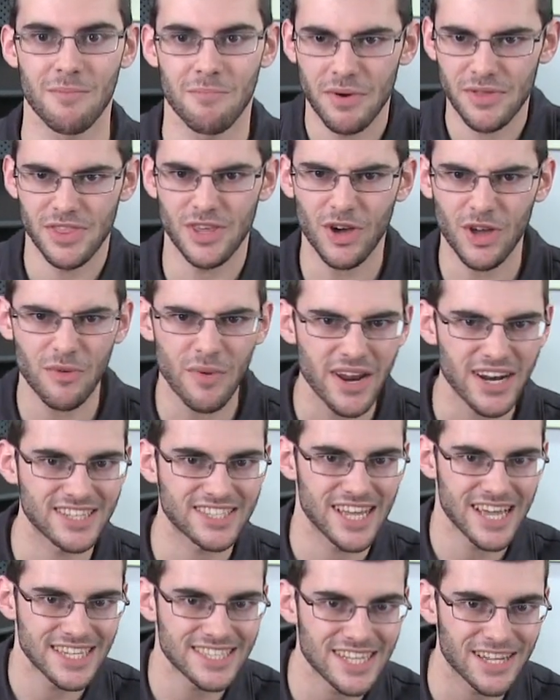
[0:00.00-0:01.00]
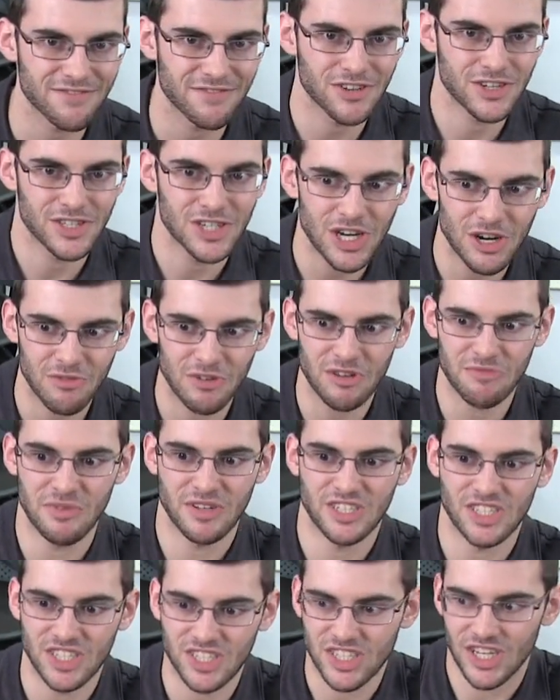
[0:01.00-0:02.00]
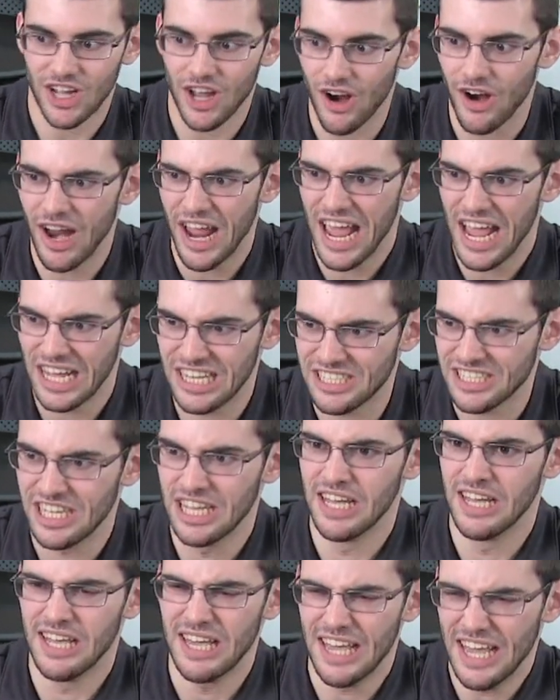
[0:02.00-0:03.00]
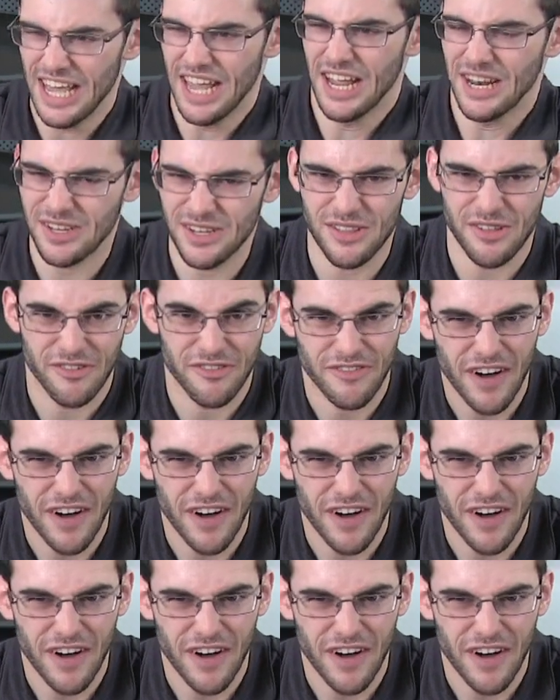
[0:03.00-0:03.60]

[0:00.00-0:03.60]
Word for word: but the only way to test that for sure would have been to stick our hands into the